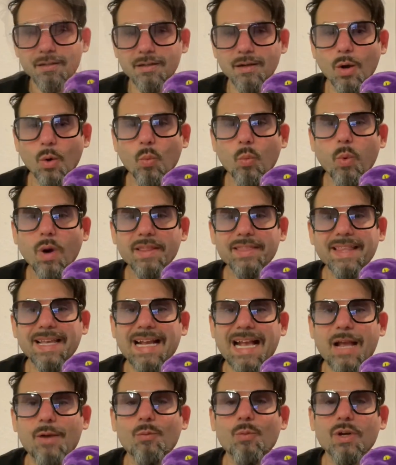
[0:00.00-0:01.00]
One
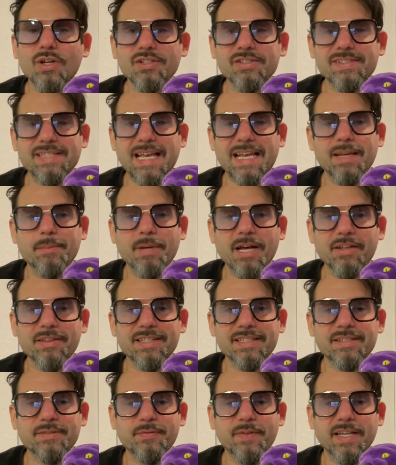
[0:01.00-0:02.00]
thing I will say about
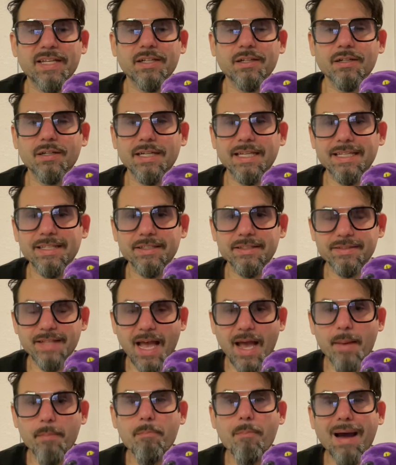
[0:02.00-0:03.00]
this figure is
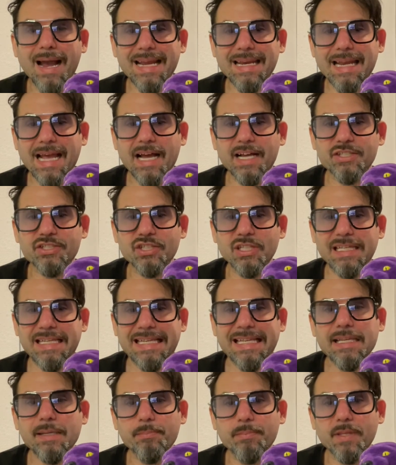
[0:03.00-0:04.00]
I might actually
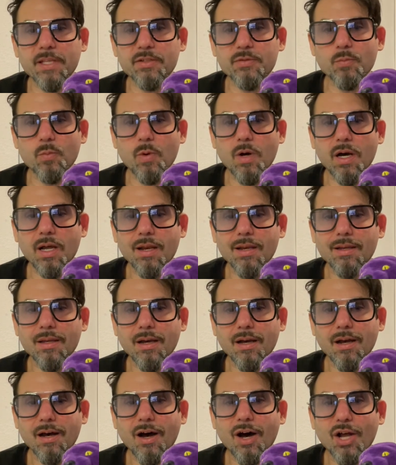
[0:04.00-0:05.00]
keep this one
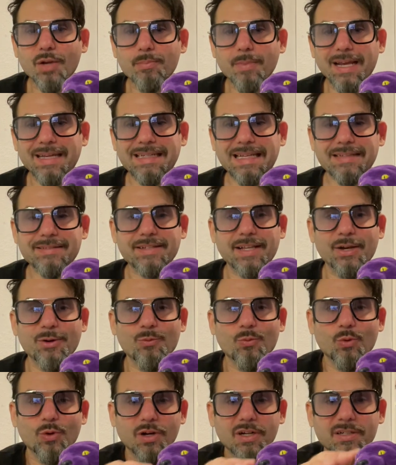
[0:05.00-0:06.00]
on my desk at
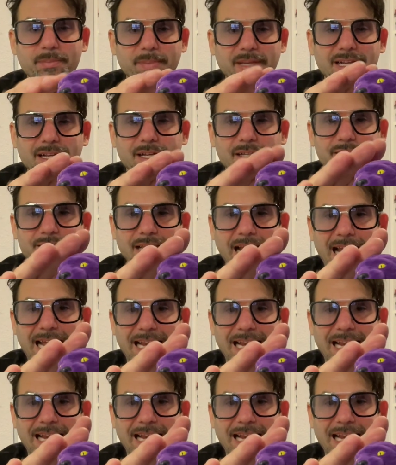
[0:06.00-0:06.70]
work because I